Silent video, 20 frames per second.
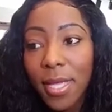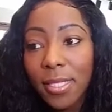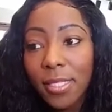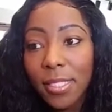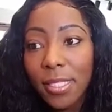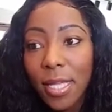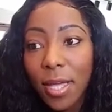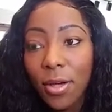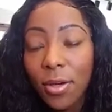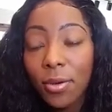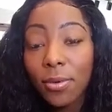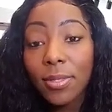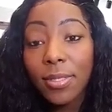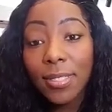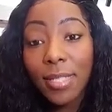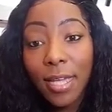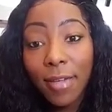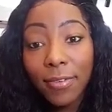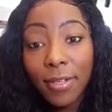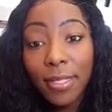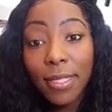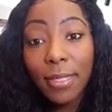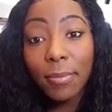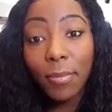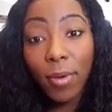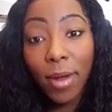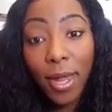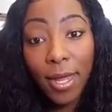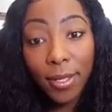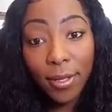So definitely
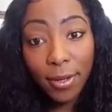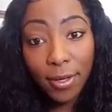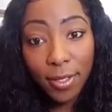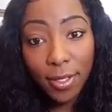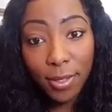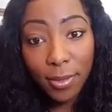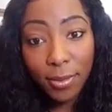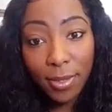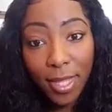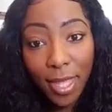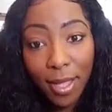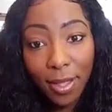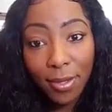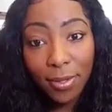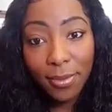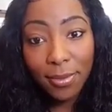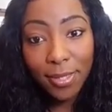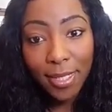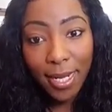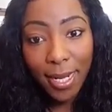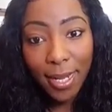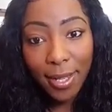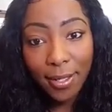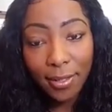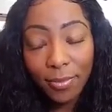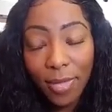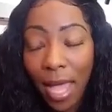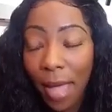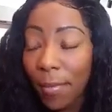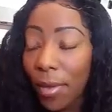bring your youth on
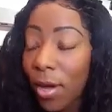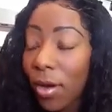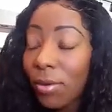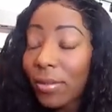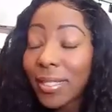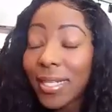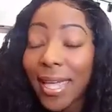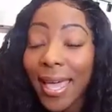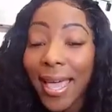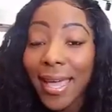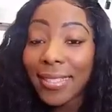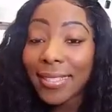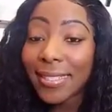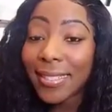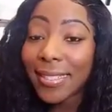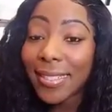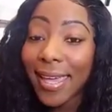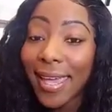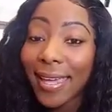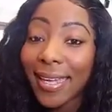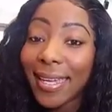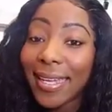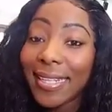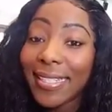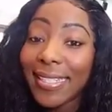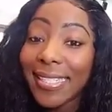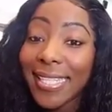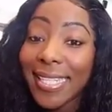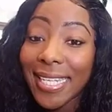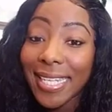down. I'm only actually
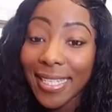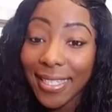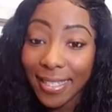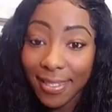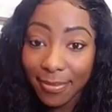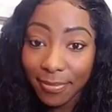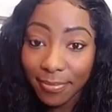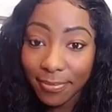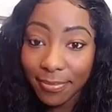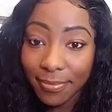taking 10.